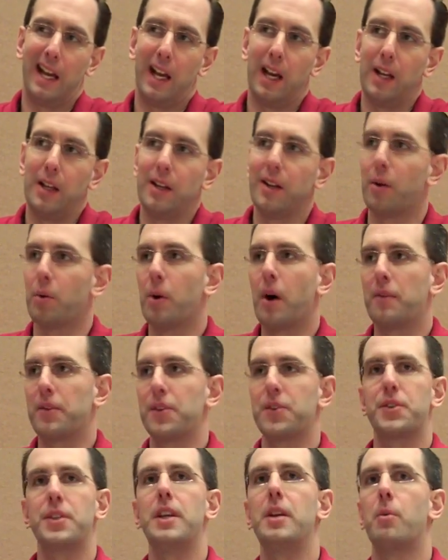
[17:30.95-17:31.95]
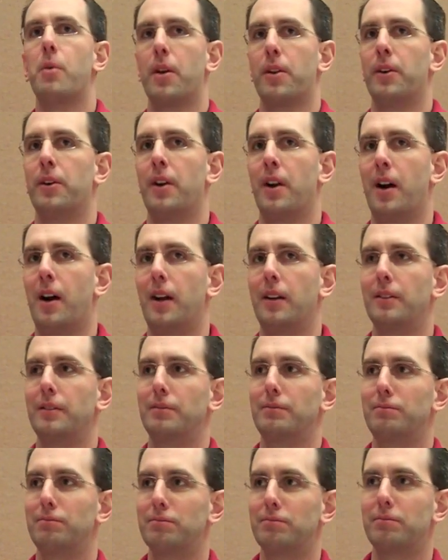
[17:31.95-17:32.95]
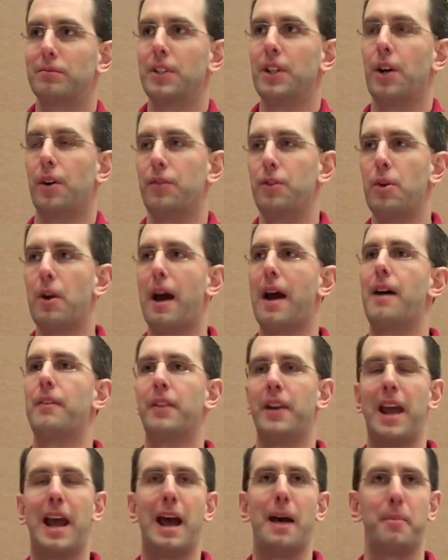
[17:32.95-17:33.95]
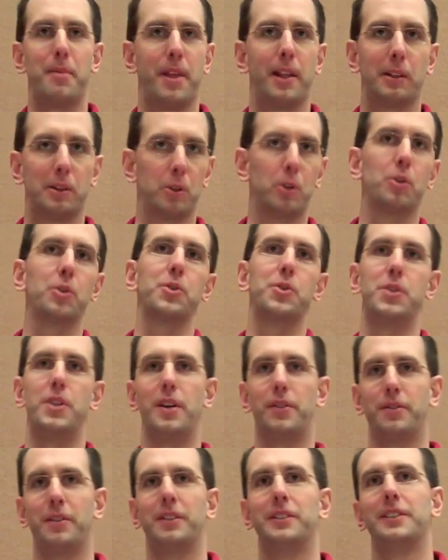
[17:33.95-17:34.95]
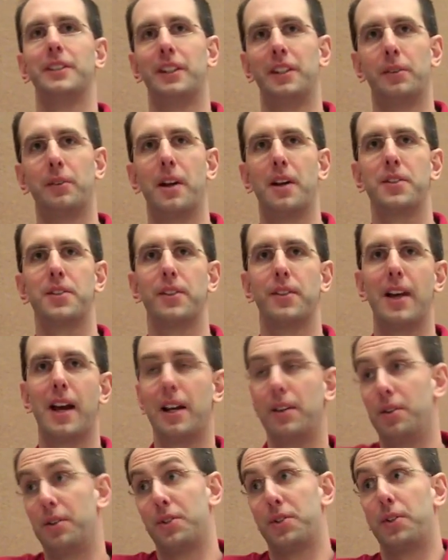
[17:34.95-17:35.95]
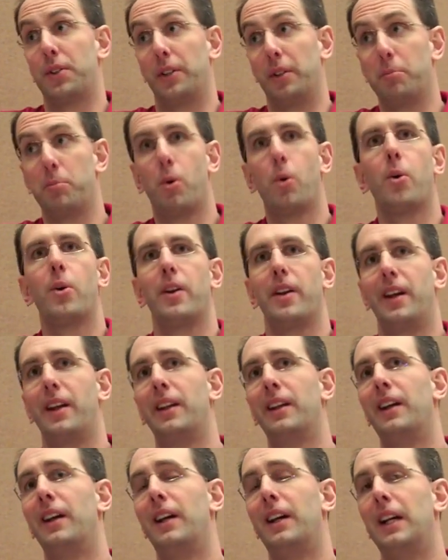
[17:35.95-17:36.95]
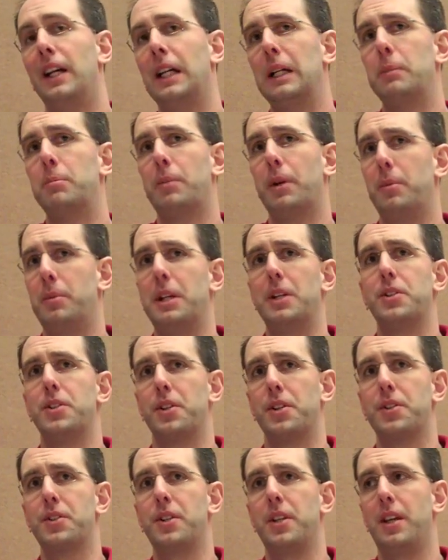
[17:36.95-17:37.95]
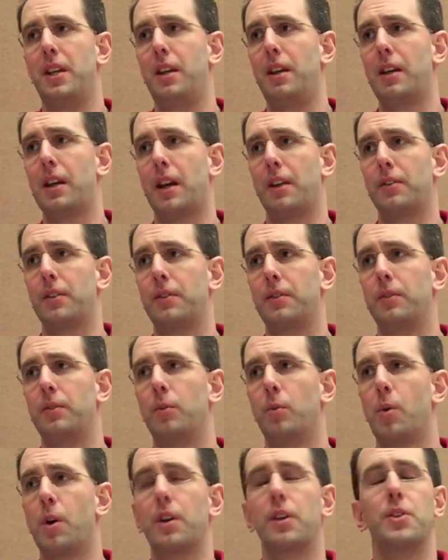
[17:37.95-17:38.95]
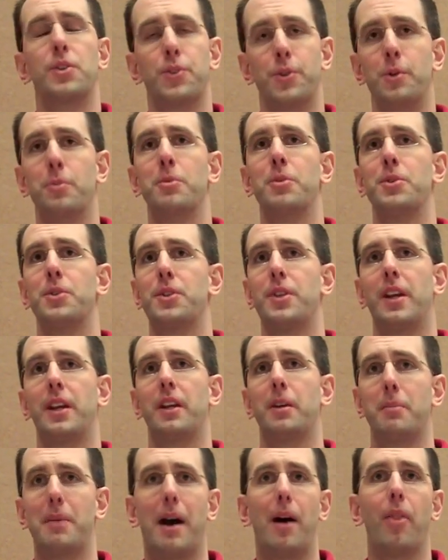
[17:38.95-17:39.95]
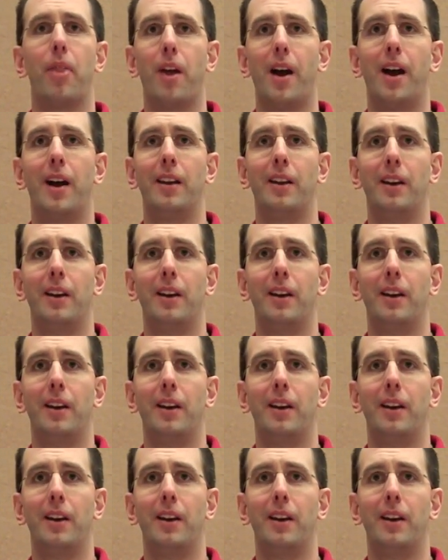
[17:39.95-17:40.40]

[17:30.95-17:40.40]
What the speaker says: we'll have to see whether or not, if you have an app that looks different than the rest of that, you can certainly port it, but it'd be interesting to see kind of what consumers think about that.